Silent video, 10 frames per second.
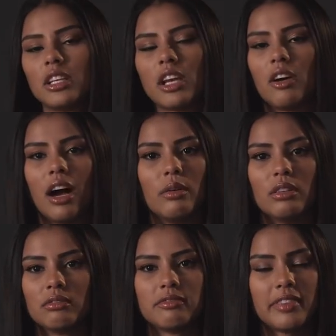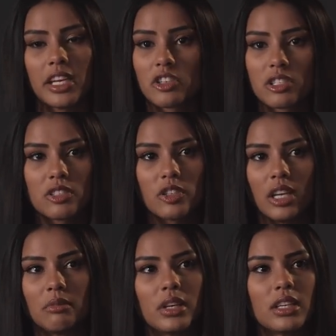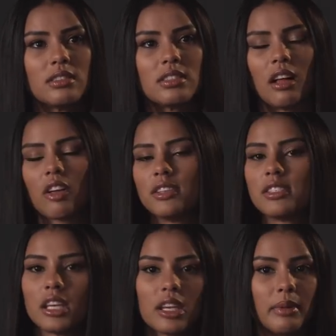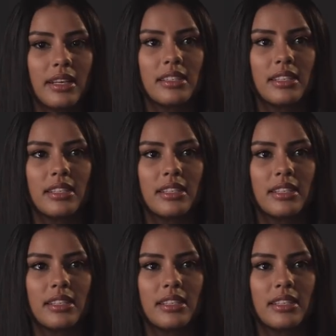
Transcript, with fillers: you know, I will finish this treatment, I'll continue my